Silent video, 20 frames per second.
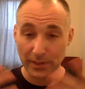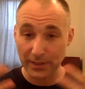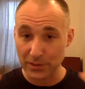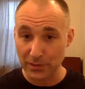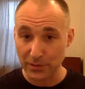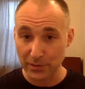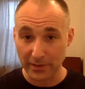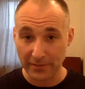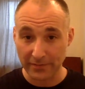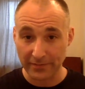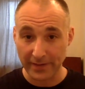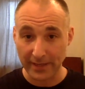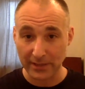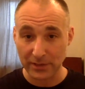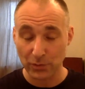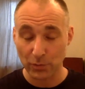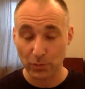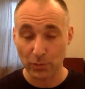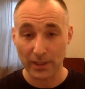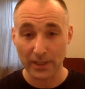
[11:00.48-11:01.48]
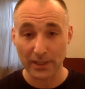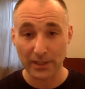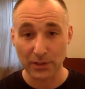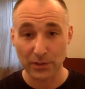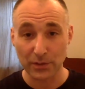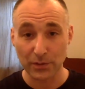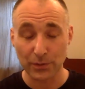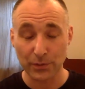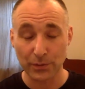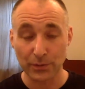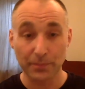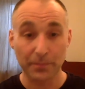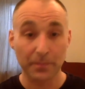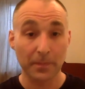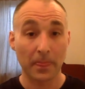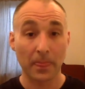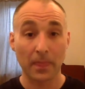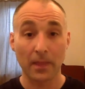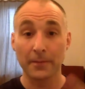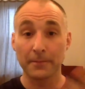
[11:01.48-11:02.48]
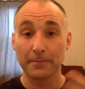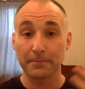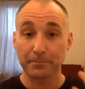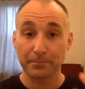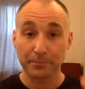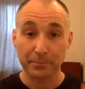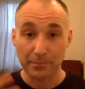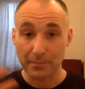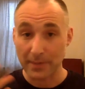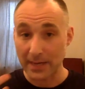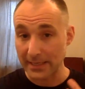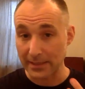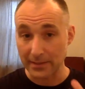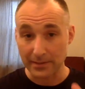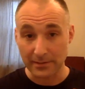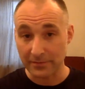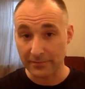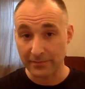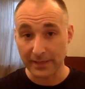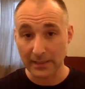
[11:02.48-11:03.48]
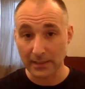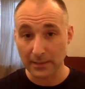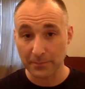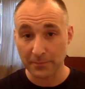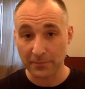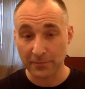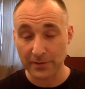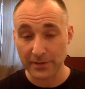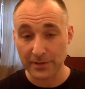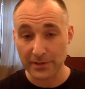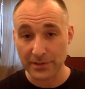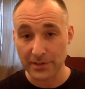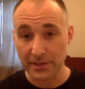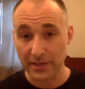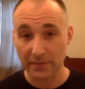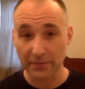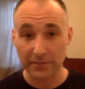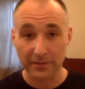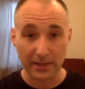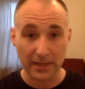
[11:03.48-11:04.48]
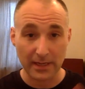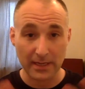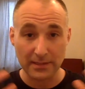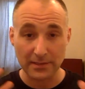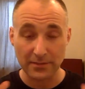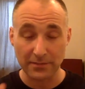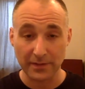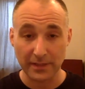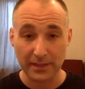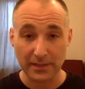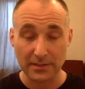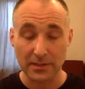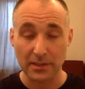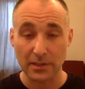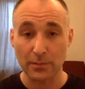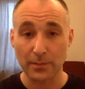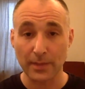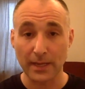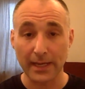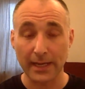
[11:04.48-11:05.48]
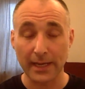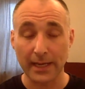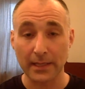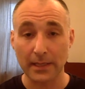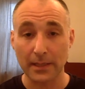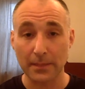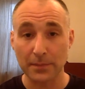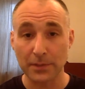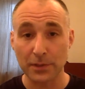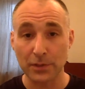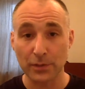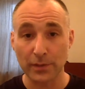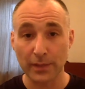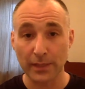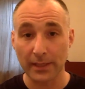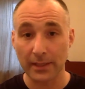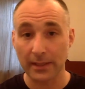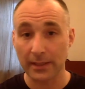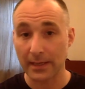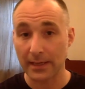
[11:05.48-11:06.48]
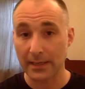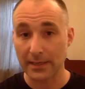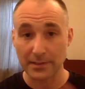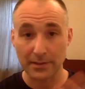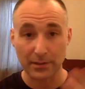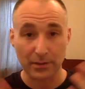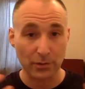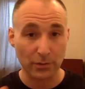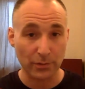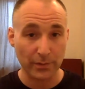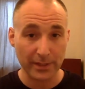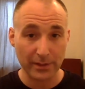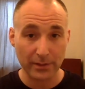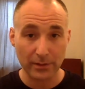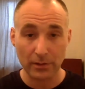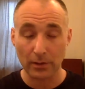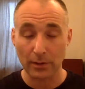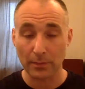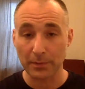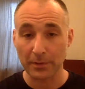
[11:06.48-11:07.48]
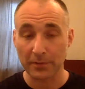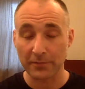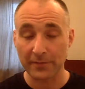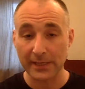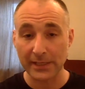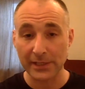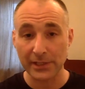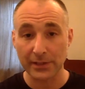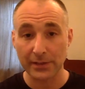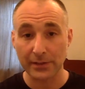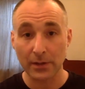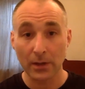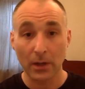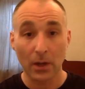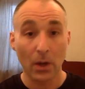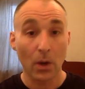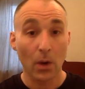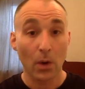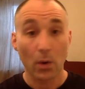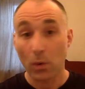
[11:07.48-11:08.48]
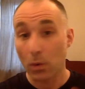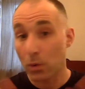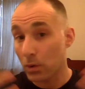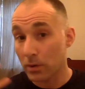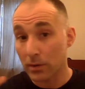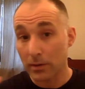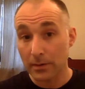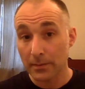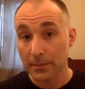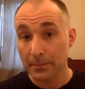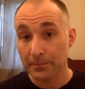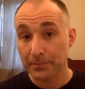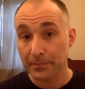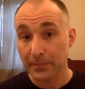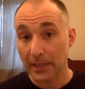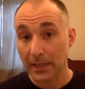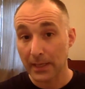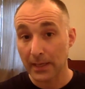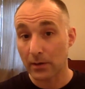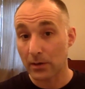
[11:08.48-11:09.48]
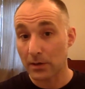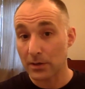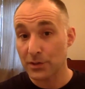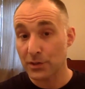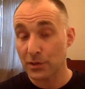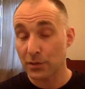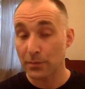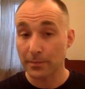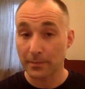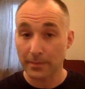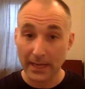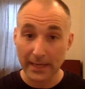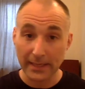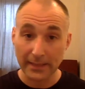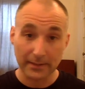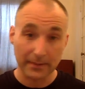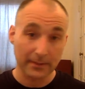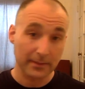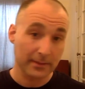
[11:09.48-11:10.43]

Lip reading: to affect what you might develop for yourself, the kinds of things that you might end up doing as a career or a profession, or it also might